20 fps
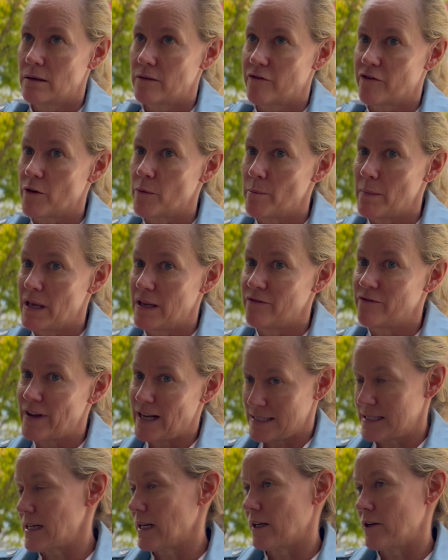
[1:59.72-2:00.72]
from
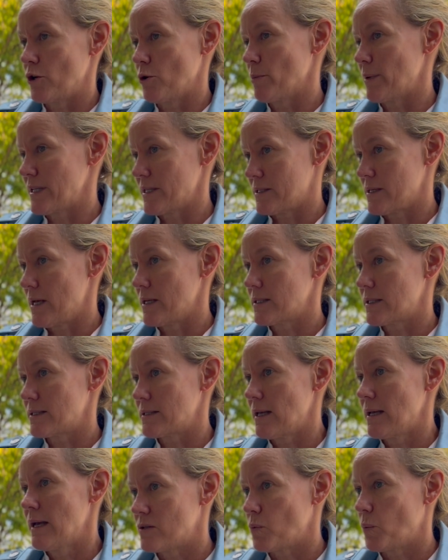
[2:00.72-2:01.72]
investing in your business.
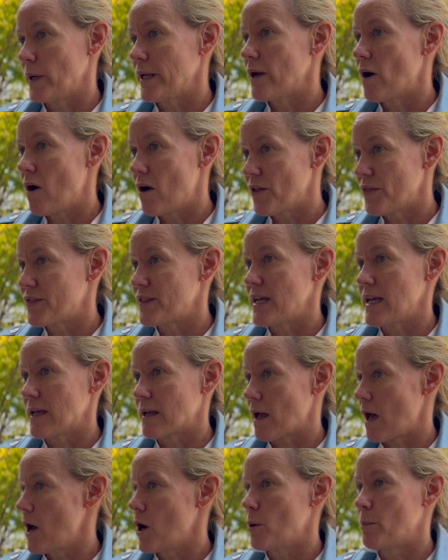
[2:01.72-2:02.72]
We all think,
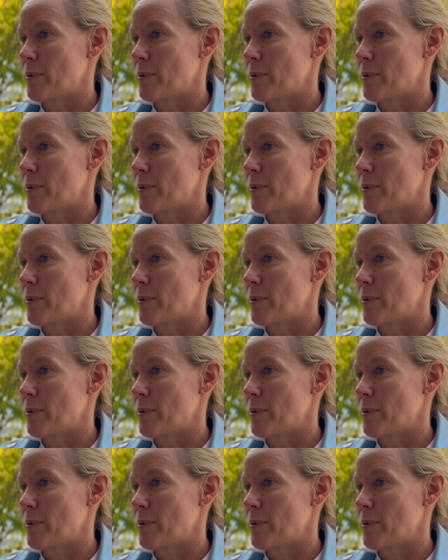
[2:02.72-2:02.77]
oh,